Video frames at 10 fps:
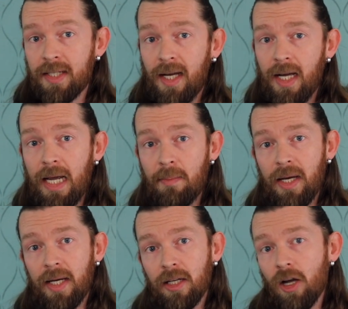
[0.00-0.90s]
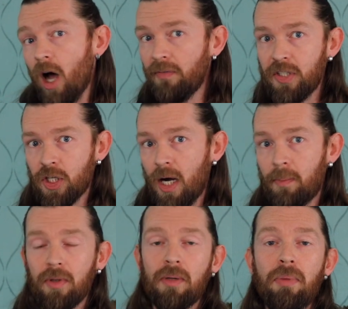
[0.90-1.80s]
time at a coffee shop
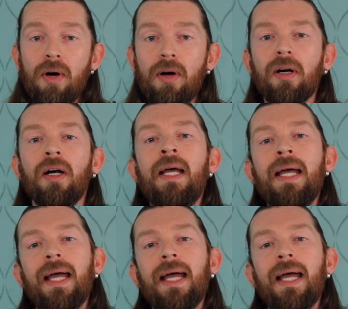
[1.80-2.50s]
or a bar,